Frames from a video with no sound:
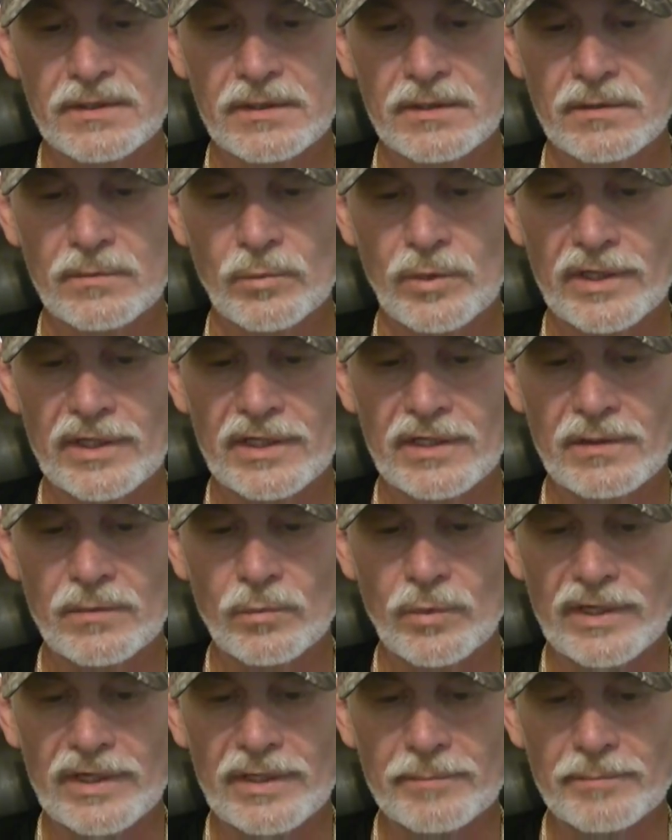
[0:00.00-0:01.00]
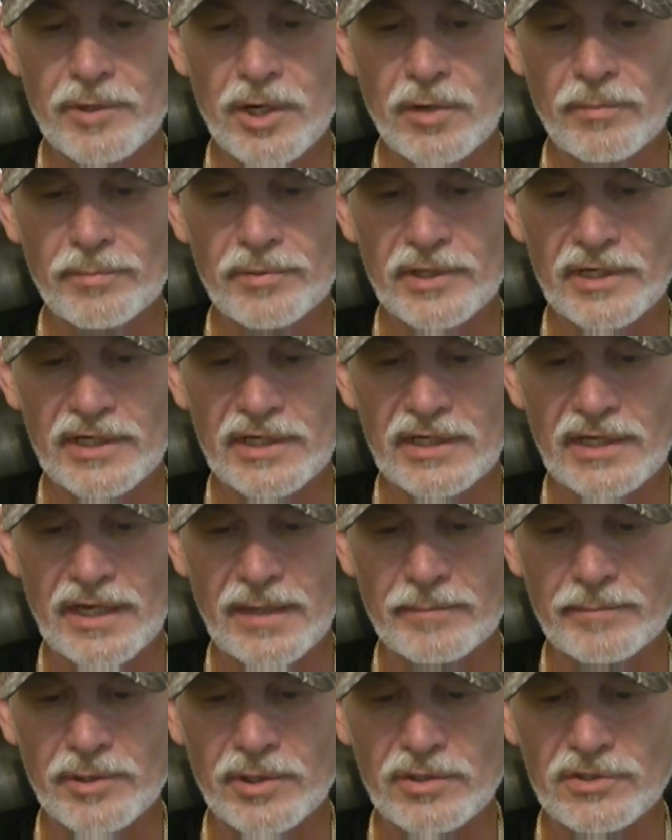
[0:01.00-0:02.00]
When appropriate, a
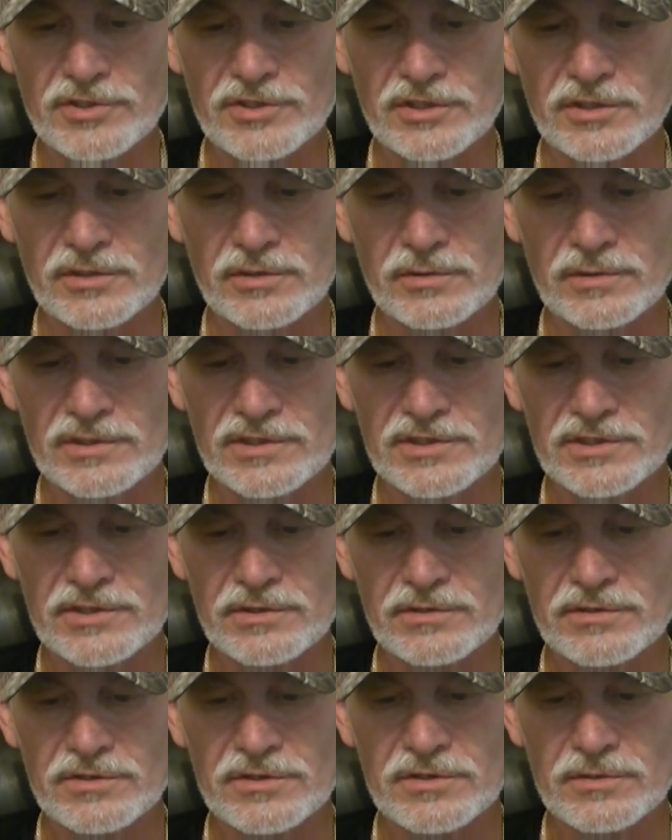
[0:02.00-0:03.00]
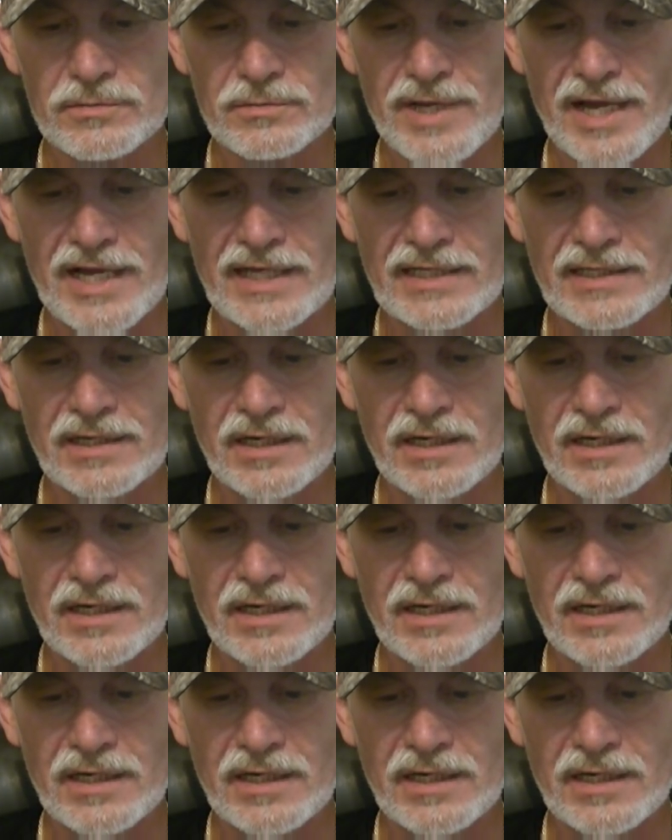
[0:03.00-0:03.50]
person who asserts the right